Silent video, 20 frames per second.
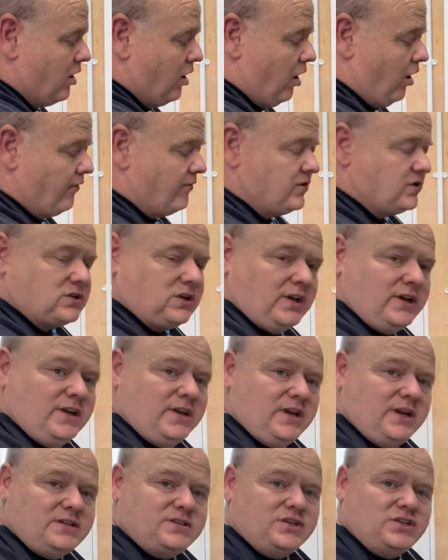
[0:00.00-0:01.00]
Obviously you
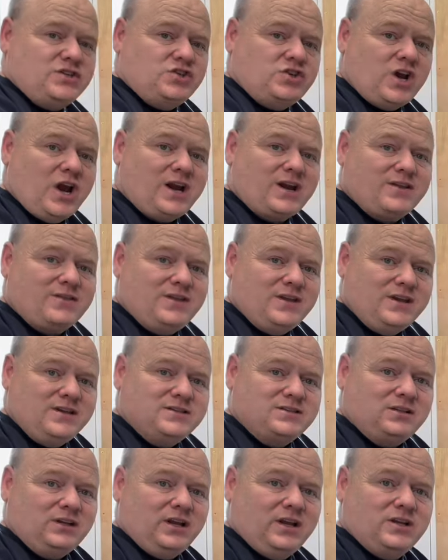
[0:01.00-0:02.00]
need to check the
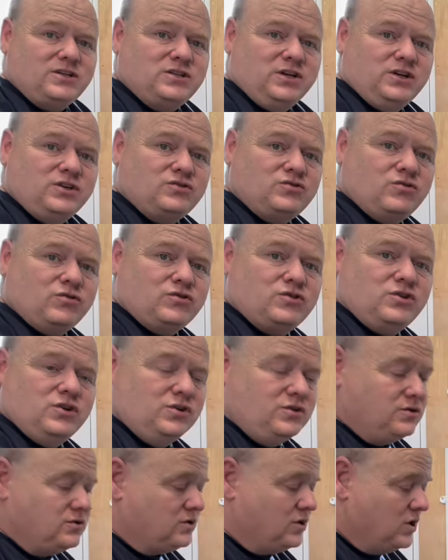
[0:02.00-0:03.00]
installation
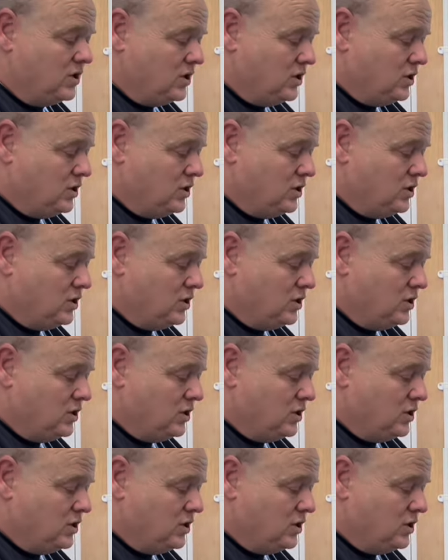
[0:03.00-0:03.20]
instructions